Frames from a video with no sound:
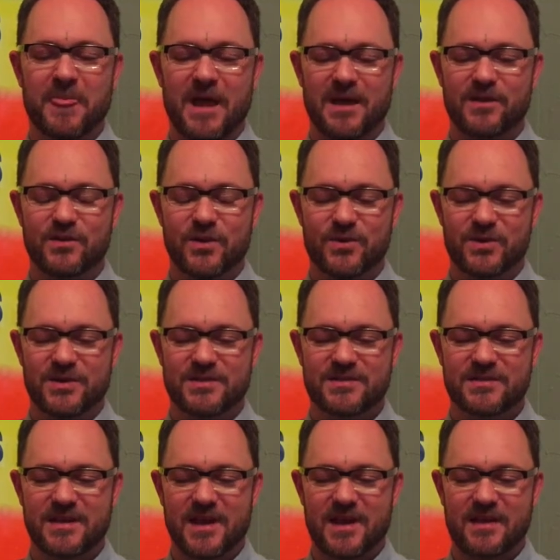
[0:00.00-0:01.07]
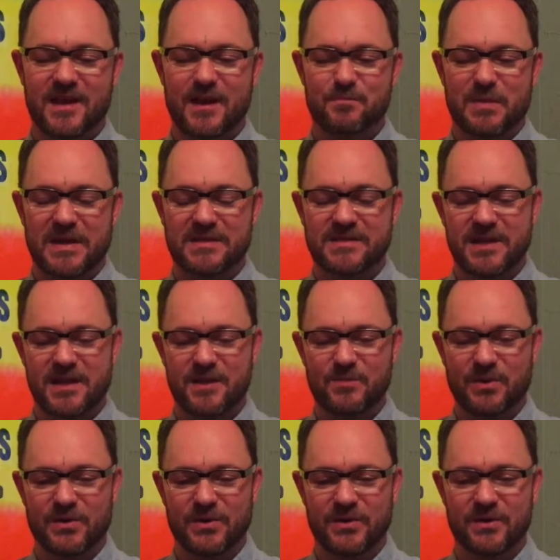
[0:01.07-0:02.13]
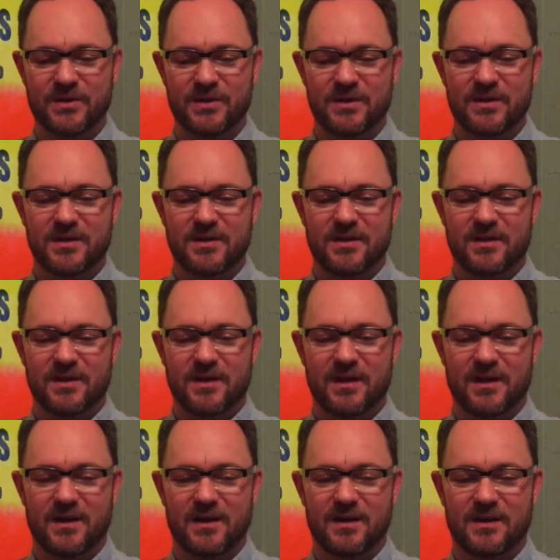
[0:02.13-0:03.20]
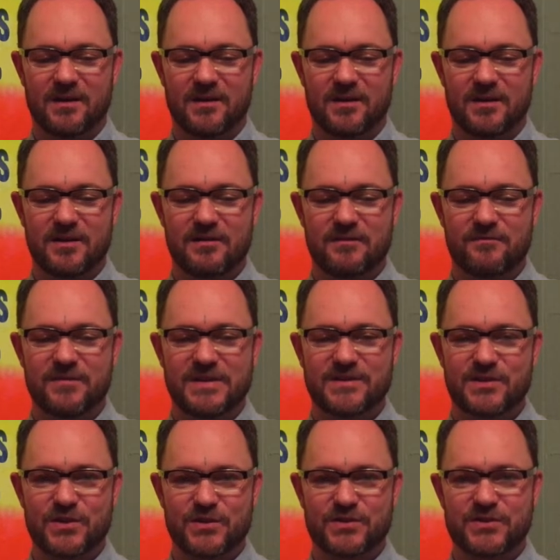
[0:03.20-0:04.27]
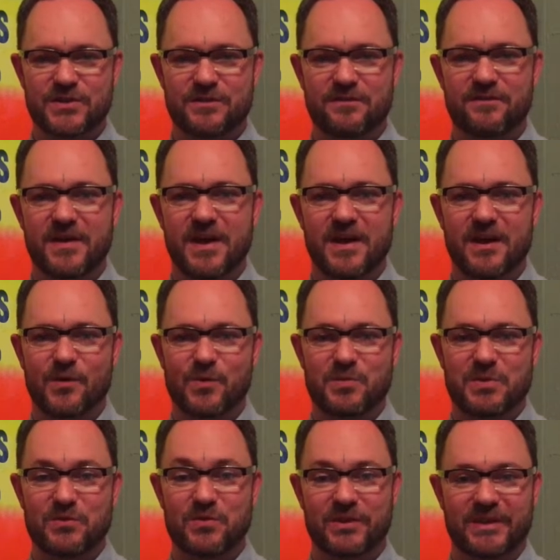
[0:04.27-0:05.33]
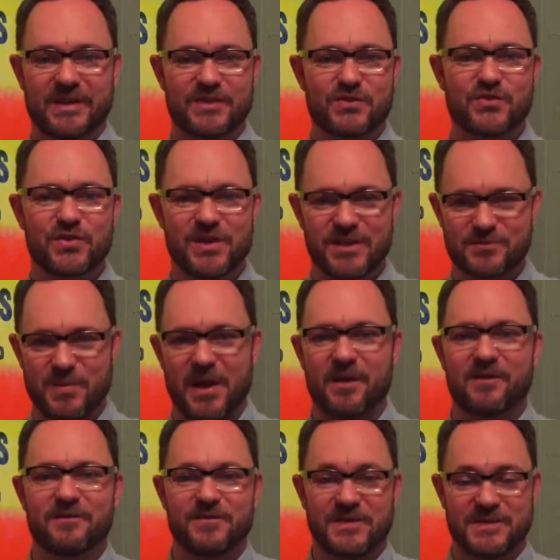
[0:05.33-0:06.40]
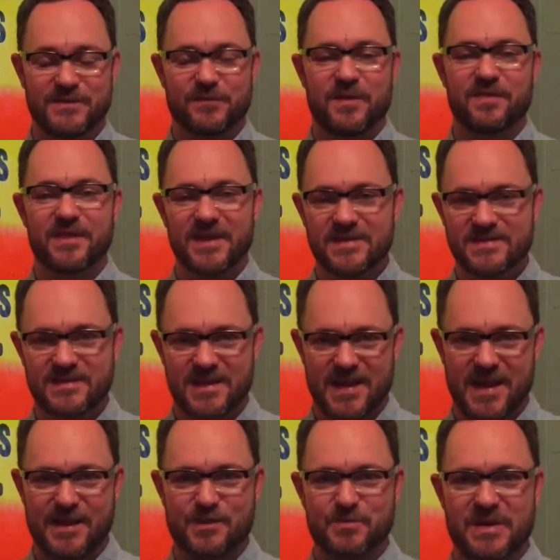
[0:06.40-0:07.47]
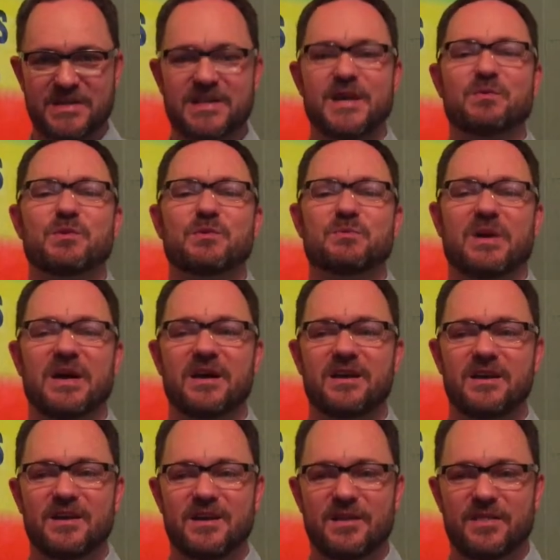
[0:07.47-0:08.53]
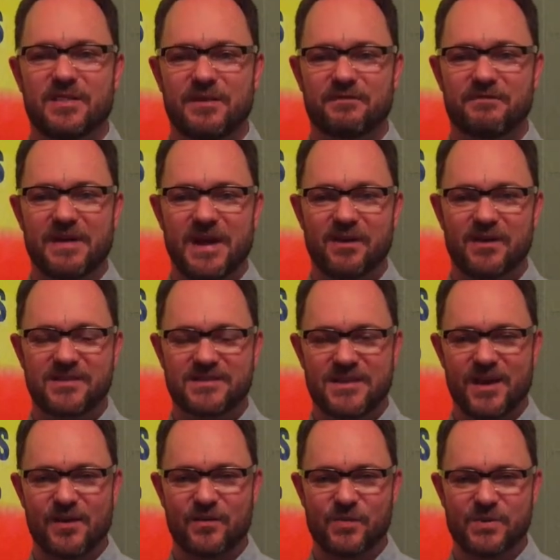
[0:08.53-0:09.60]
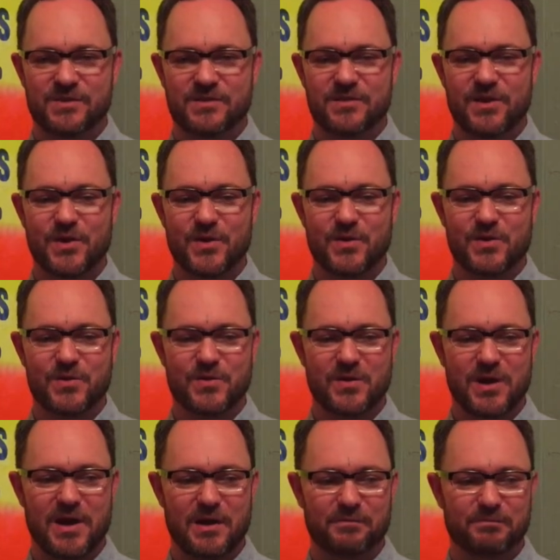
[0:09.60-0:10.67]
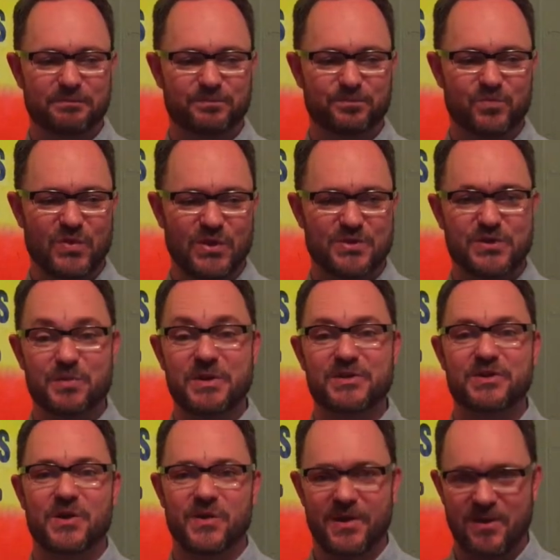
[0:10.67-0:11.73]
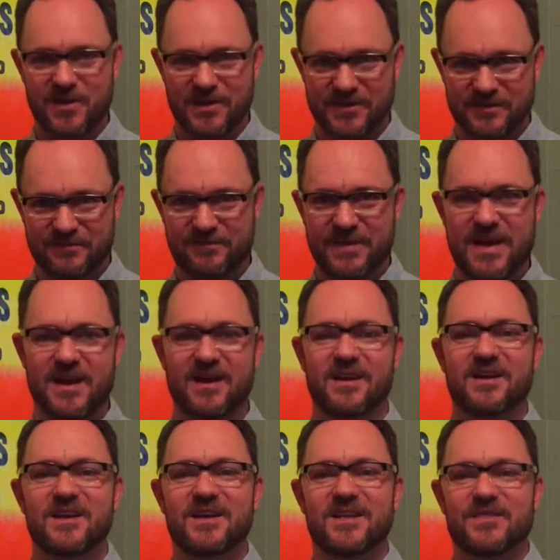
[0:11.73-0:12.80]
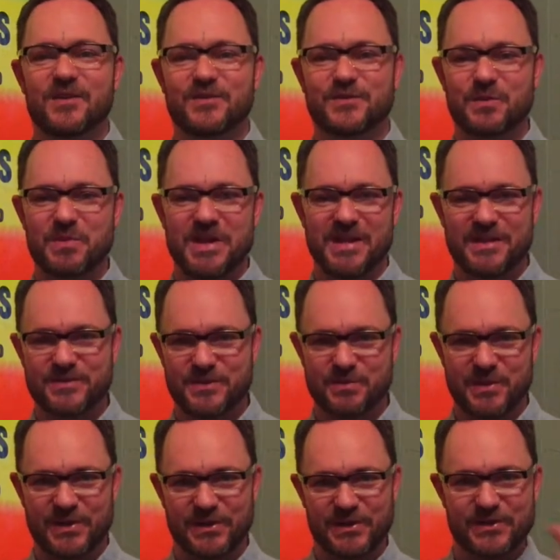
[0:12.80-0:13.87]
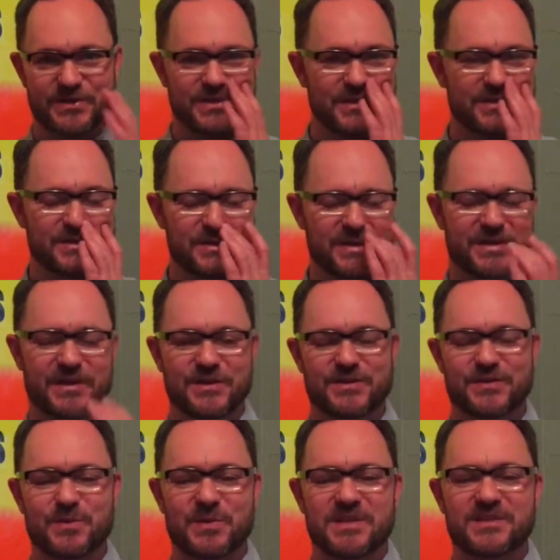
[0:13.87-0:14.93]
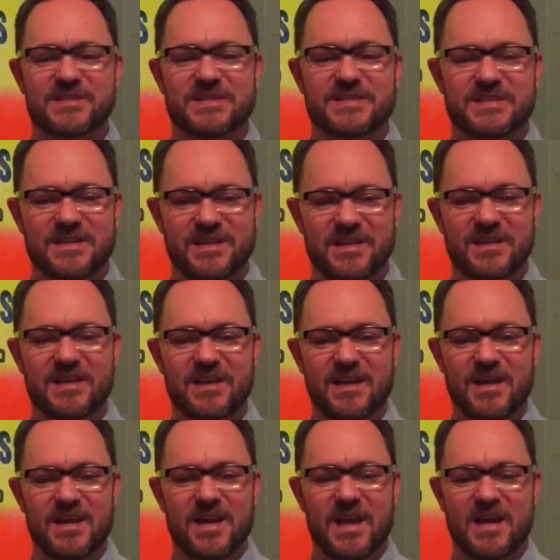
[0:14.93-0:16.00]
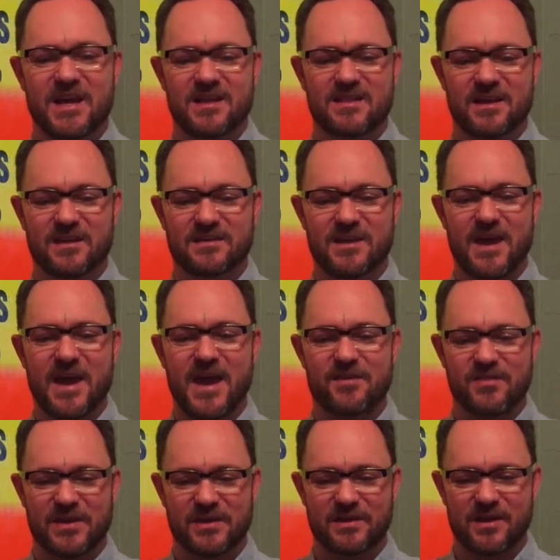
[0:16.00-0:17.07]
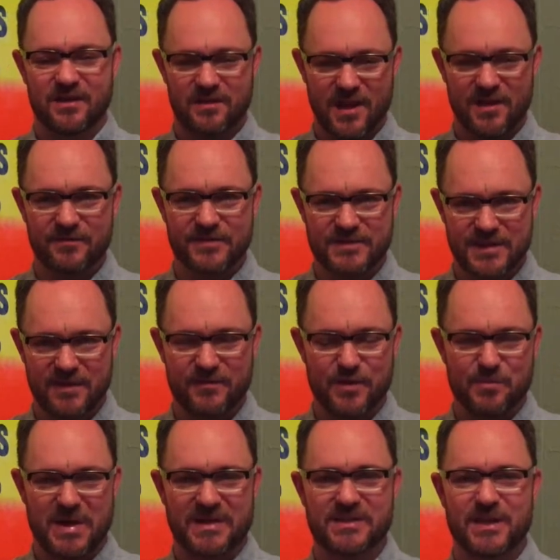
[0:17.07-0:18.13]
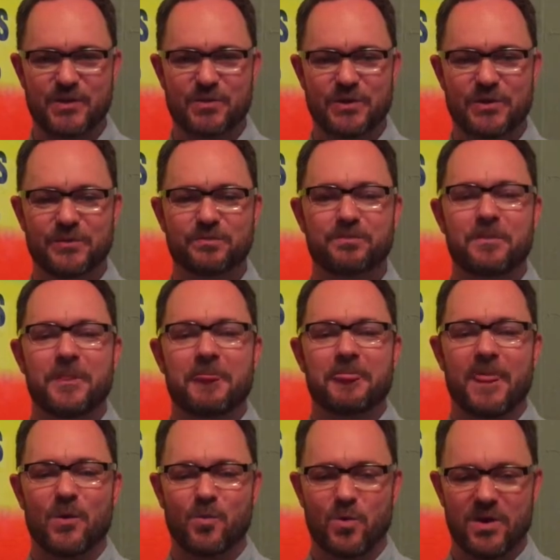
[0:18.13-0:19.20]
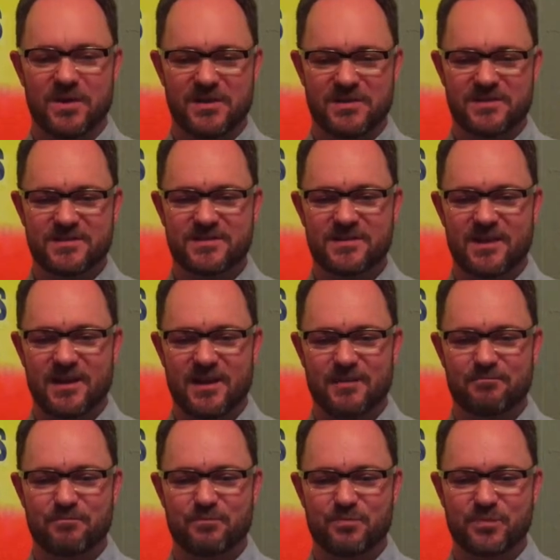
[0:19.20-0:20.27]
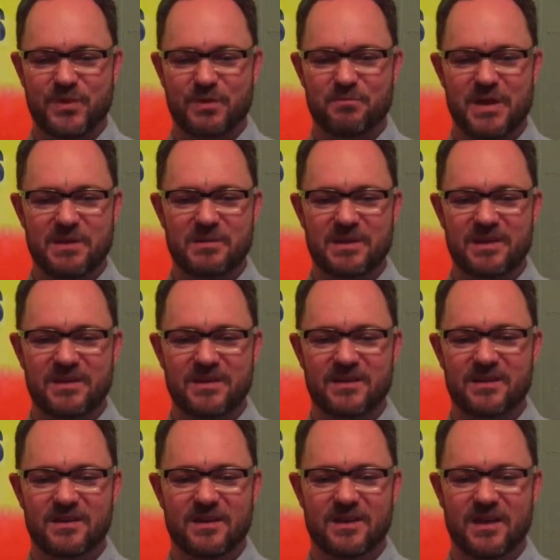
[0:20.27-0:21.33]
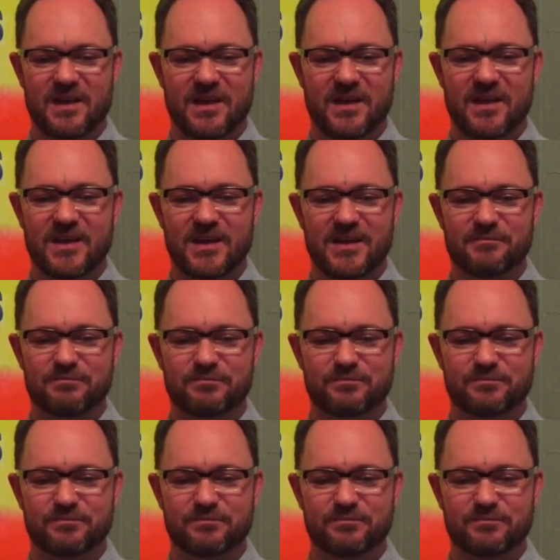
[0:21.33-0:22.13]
I noticed that at my table, uh, visitors to the fair would be really intrigued by all of the different things that I had at my table, but the fair itself was so, um, there's so much going on at the fair, there's so many exhibitors, there's, there's so much to see, and I think that having a lot of stuff at my table was um, maybe uh,